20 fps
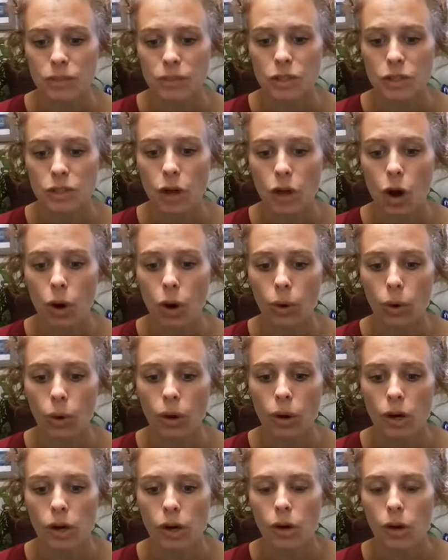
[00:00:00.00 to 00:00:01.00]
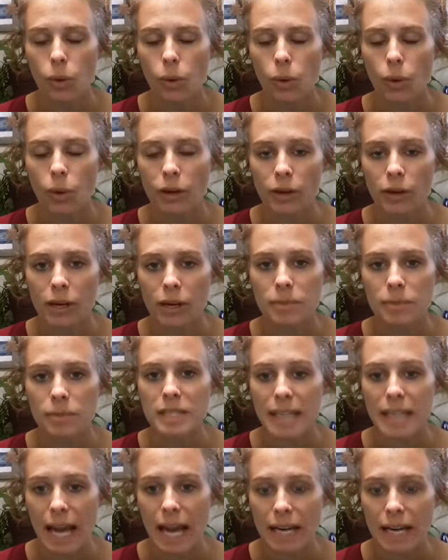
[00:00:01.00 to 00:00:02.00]
So when you end up
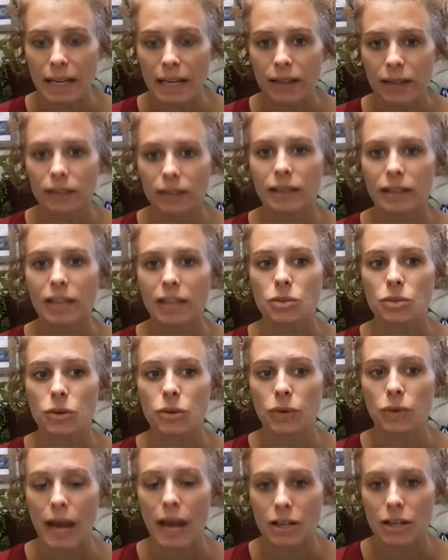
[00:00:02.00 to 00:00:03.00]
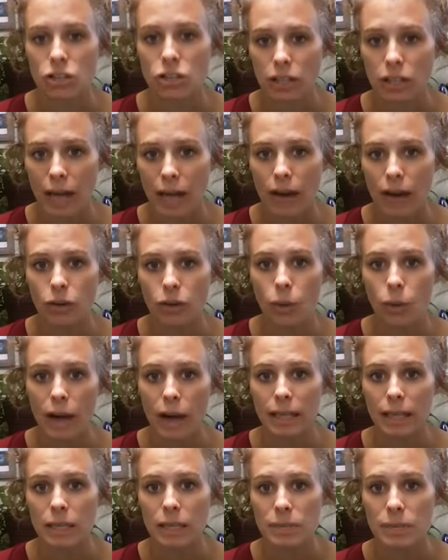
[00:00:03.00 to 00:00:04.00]
standing, that's where you naturally, how you
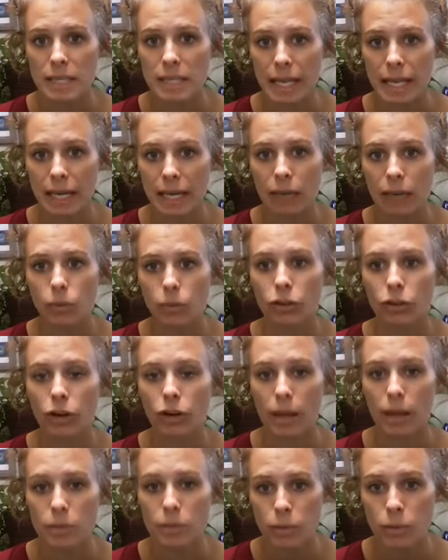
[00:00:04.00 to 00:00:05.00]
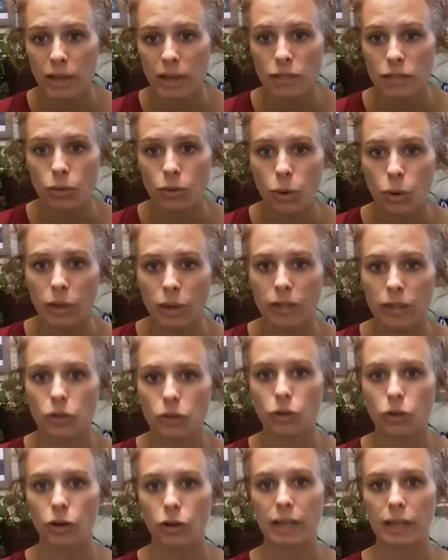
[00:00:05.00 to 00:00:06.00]
want to keep standing with your hips pressed forward, and
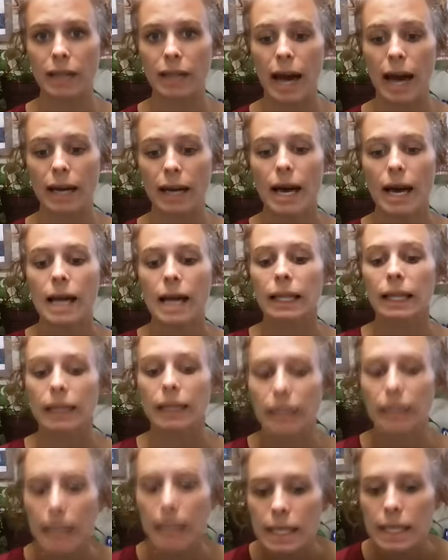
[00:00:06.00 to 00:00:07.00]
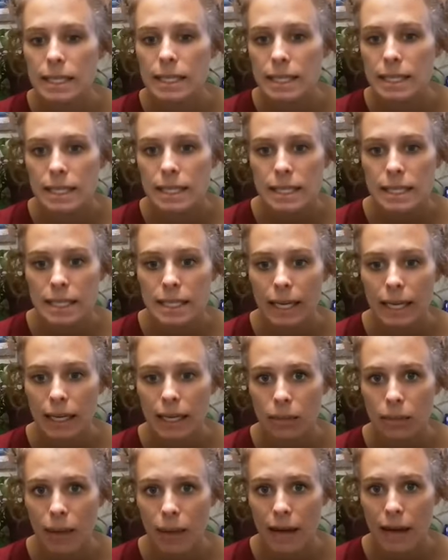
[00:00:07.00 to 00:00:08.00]
you create that lazy
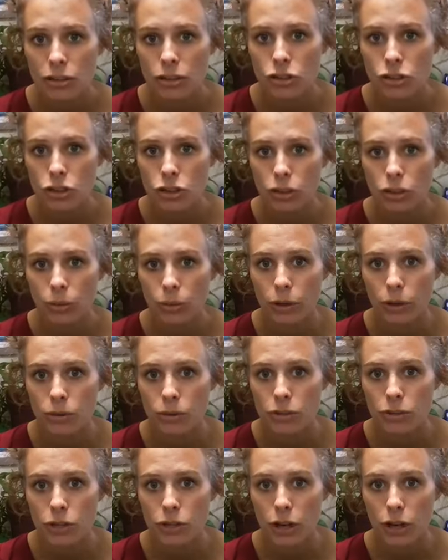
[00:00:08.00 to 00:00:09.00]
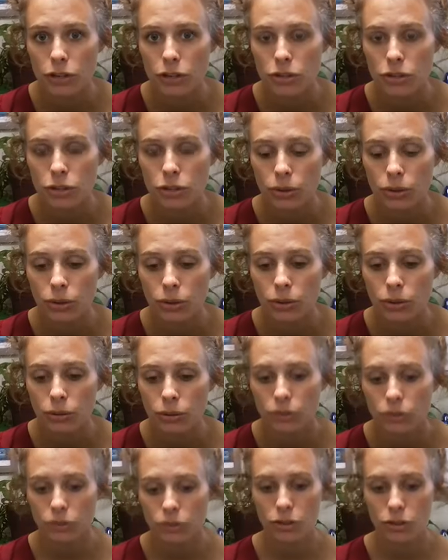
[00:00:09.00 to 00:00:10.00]
standing posture where you start to
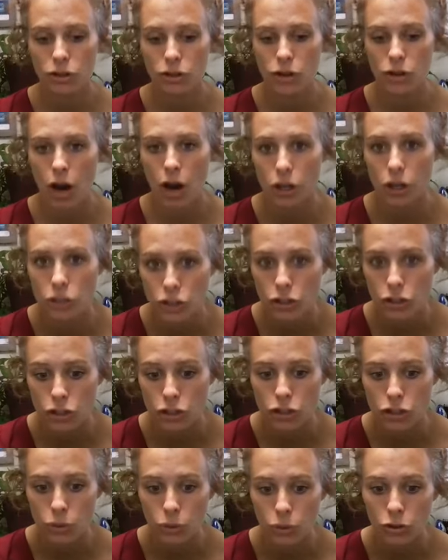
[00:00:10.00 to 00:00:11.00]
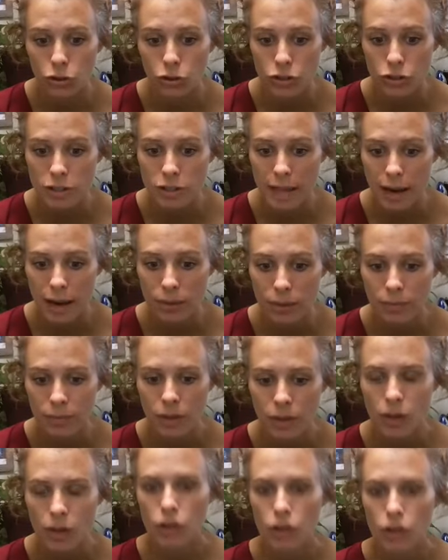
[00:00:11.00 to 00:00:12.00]
hunch your shoulders down.
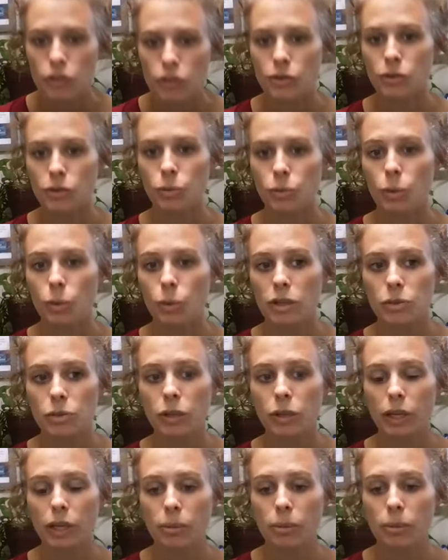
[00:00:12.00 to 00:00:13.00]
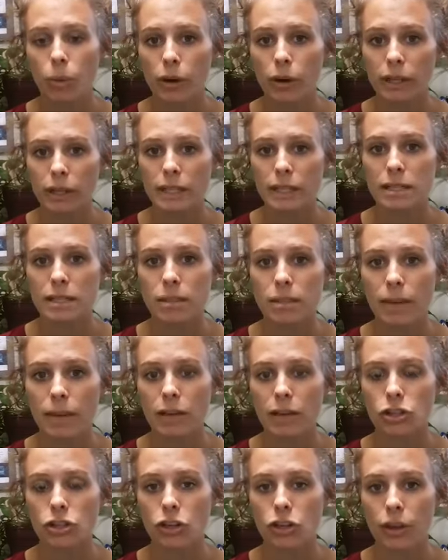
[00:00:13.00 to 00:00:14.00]
So what's really important is to
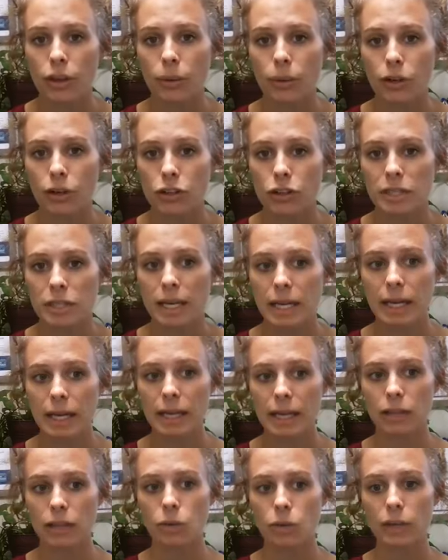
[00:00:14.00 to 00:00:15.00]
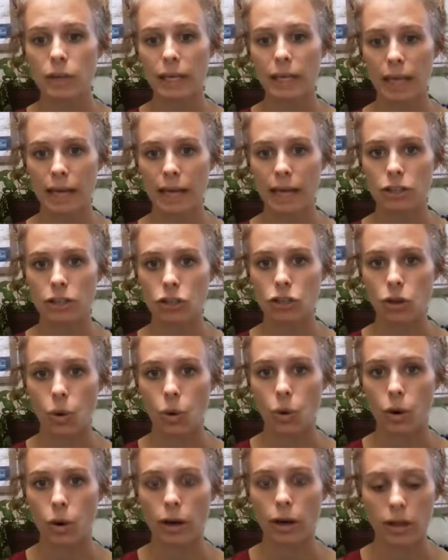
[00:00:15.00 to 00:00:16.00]
make sure that when you're standing, you engage your
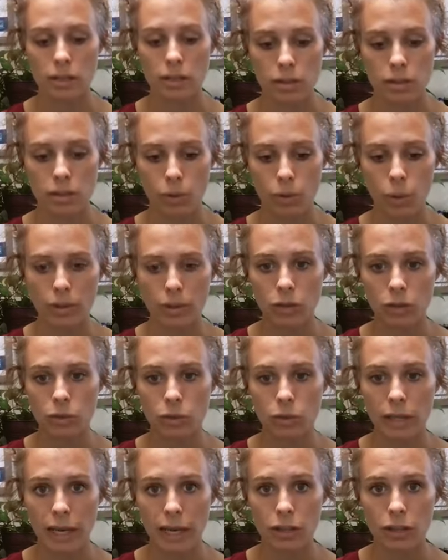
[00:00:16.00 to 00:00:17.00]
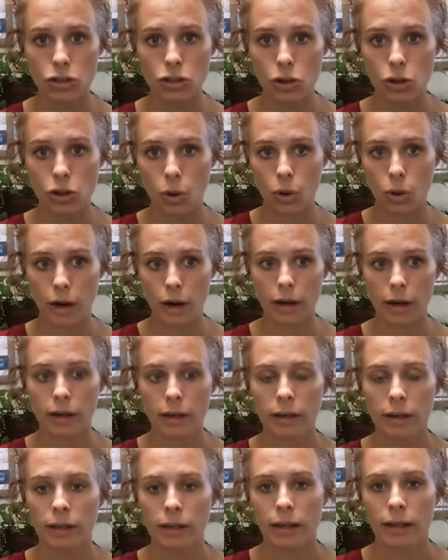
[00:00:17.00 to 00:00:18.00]
core, because the moment you engage your core
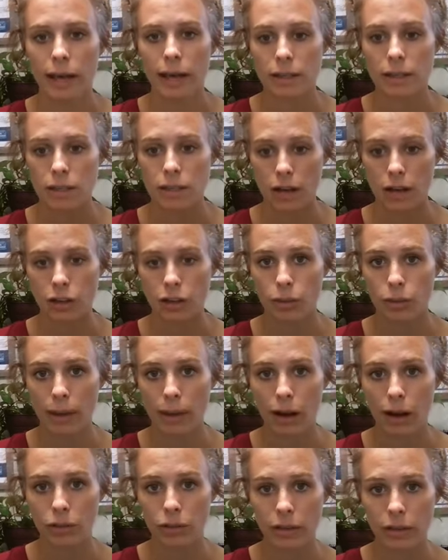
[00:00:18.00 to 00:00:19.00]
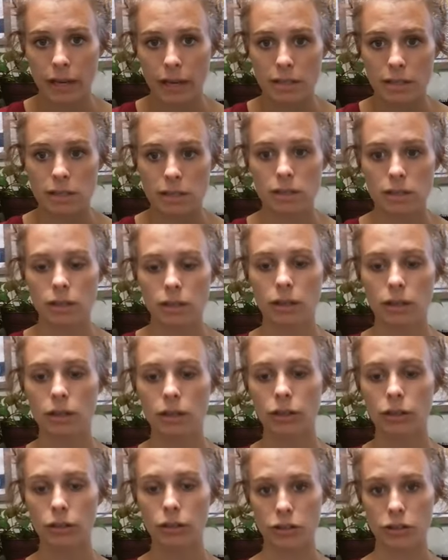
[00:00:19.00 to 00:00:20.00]
and tuck your pelvis,
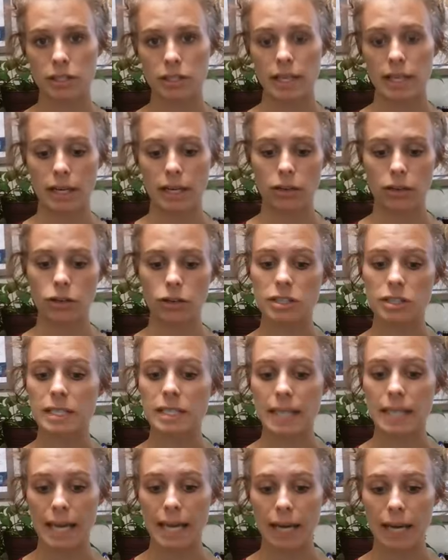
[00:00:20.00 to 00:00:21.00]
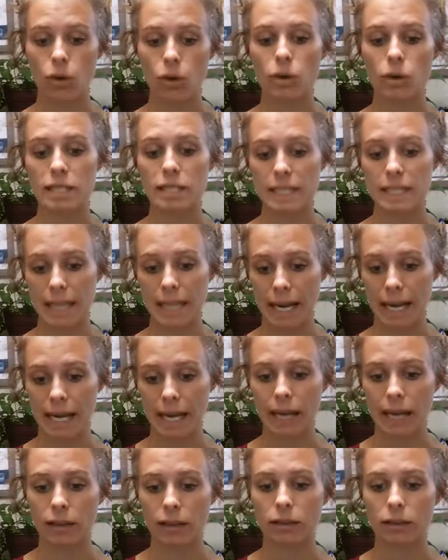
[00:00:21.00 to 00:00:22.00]
you're sitting or
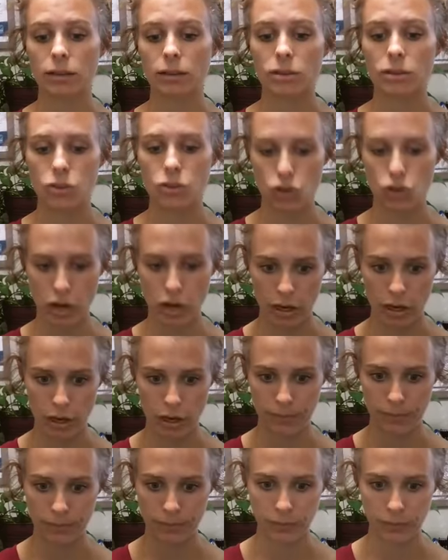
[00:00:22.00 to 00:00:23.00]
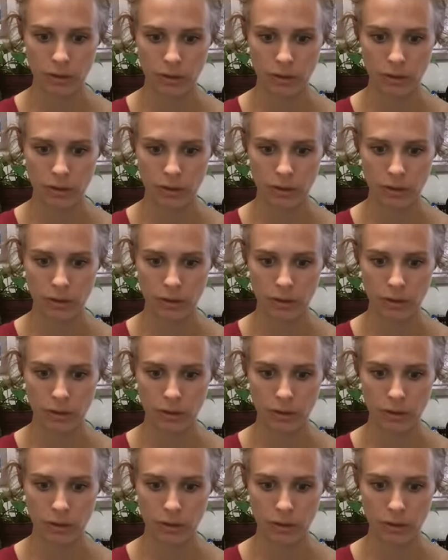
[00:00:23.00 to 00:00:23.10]
standing straighter.